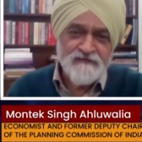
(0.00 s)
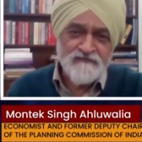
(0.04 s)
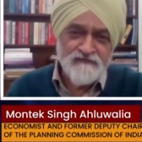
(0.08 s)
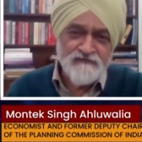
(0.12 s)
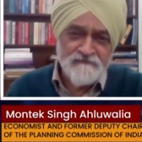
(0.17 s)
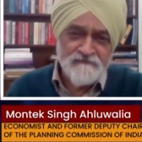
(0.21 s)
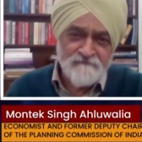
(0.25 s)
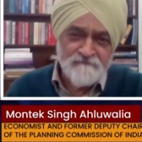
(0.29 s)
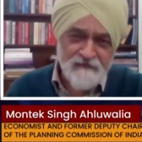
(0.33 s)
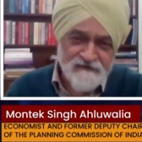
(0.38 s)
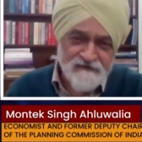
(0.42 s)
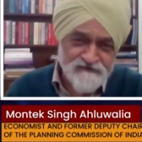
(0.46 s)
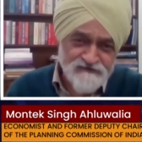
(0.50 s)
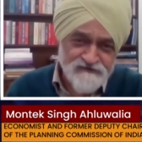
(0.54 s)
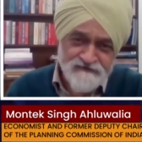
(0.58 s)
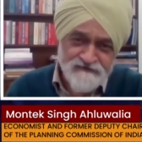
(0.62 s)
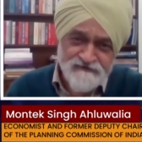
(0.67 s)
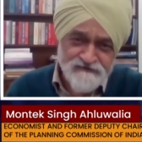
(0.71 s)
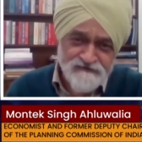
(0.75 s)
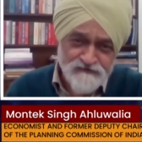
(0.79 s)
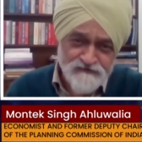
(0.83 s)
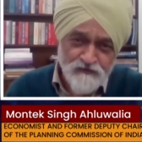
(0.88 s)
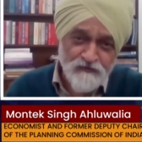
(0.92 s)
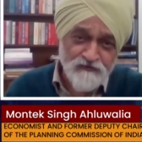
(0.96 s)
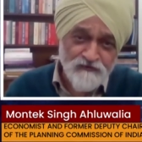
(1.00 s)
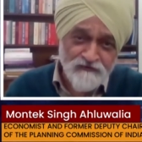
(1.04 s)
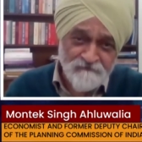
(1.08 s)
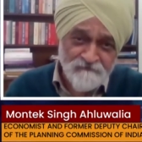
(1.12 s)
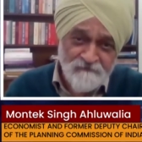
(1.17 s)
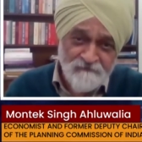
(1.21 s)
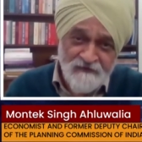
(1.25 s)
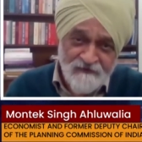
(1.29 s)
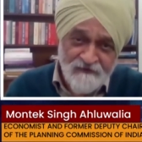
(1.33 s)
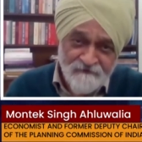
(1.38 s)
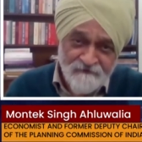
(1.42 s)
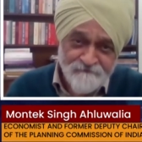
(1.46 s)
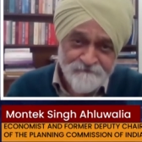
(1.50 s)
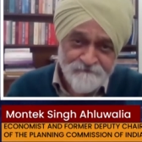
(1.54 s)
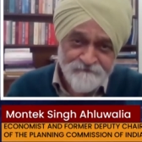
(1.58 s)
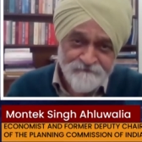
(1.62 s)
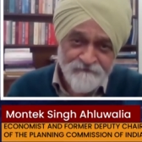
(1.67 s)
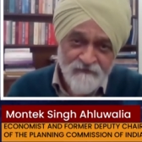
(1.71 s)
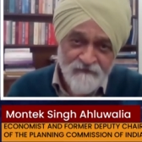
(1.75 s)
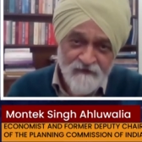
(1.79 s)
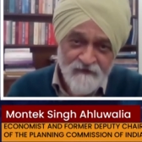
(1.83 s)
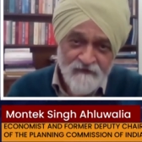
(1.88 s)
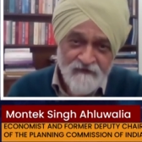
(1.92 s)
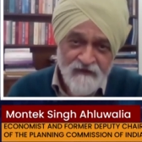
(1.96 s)
a budget is going to be.
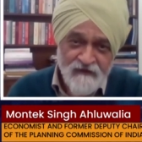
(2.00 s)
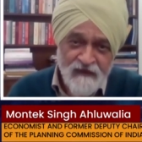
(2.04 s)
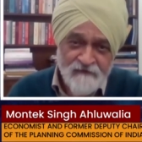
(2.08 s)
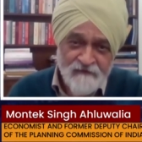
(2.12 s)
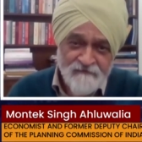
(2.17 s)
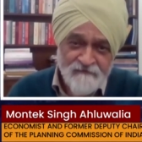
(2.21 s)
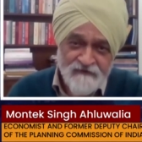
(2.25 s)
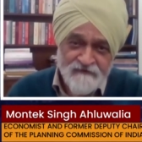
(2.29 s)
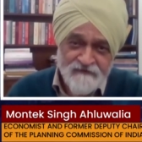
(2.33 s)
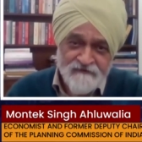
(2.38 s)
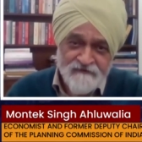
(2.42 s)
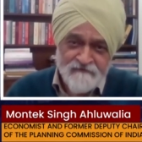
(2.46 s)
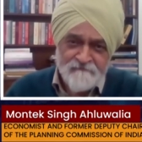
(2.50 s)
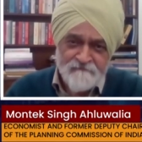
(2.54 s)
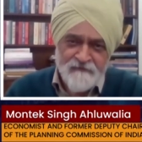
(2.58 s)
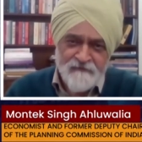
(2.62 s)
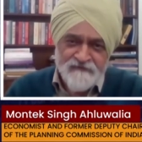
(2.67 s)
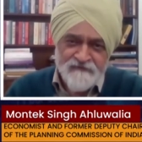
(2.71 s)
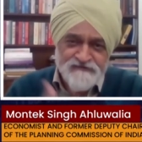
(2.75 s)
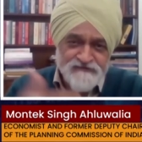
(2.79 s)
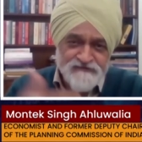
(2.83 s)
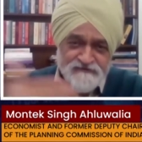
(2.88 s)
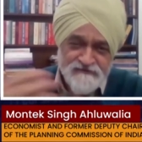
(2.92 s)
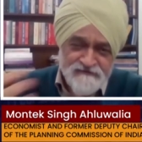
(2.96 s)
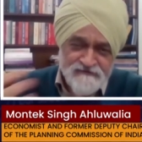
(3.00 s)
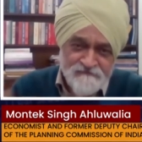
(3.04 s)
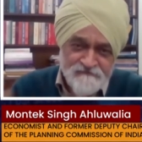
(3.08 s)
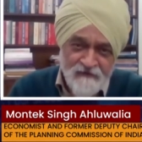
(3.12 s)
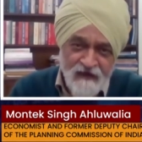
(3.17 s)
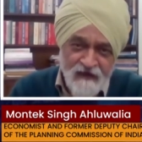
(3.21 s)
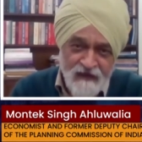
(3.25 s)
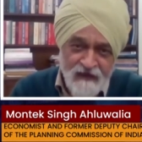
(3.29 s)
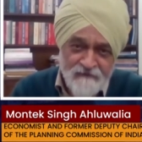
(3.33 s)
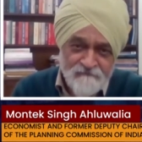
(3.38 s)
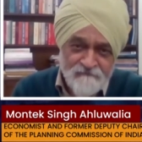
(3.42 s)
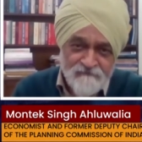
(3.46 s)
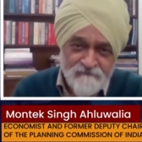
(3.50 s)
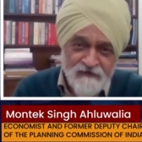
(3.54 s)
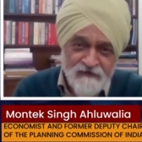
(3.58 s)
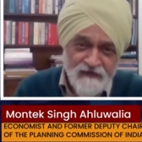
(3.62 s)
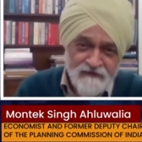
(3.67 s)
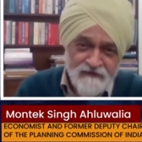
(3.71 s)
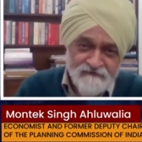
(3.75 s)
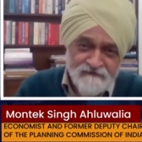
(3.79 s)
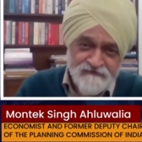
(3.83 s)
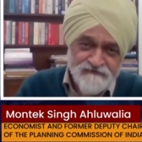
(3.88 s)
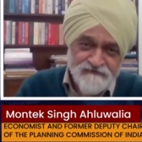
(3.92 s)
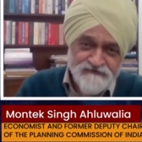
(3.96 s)
Hmm. I mean, the budget has become
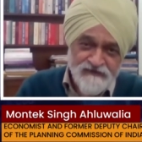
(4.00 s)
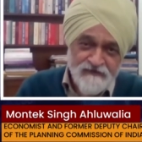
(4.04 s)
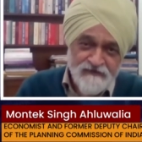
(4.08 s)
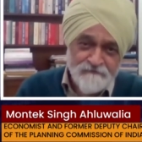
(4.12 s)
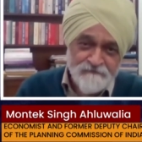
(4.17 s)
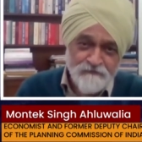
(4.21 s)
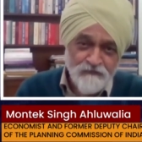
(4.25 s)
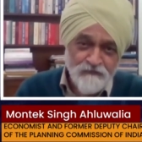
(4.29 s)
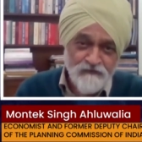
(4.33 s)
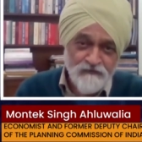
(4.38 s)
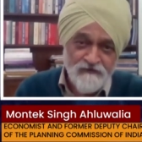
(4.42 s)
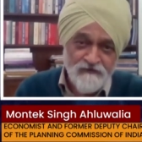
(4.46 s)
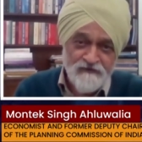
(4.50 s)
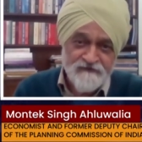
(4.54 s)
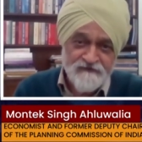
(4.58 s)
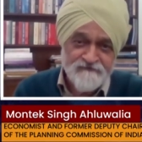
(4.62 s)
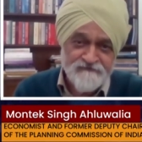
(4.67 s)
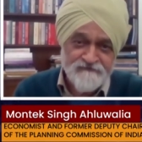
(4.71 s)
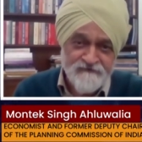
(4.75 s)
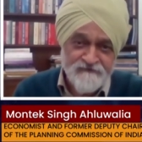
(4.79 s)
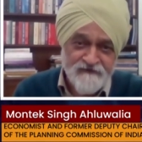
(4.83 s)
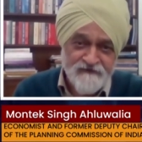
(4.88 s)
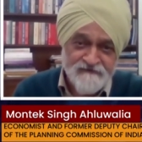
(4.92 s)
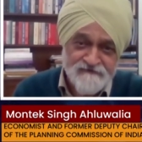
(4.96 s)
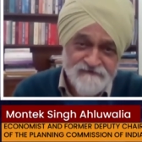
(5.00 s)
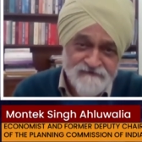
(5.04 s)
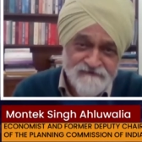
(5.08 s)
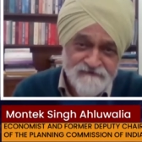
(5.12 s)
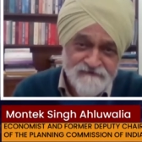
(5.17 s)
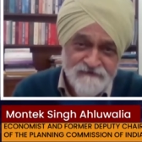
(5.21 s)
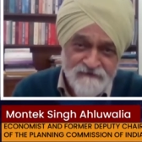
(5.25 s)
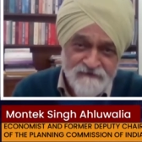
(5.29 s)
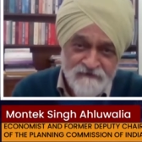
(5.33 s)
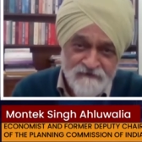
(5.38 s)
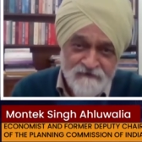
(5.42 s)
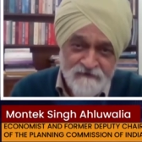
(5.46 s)
like the Jaipur Lit Fest.